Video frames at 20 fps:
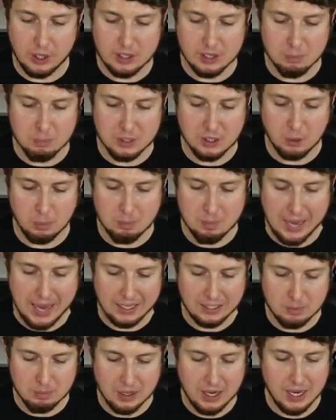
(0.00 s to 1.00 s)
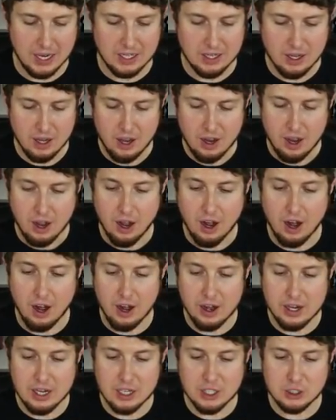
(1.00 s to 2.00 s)
right in the middle. Magnemite,
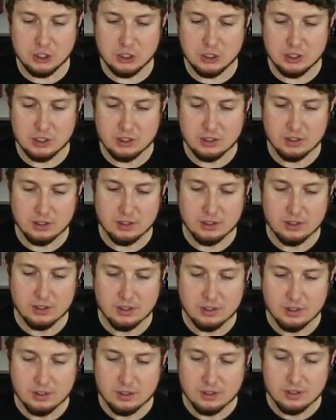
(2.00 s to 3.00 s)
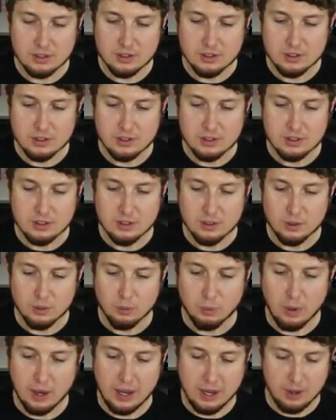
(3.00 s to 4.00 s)
Oddish.
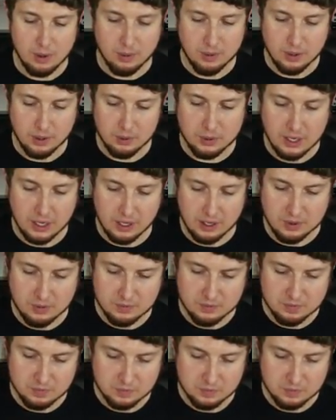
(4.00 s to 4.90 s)
Wow, okay.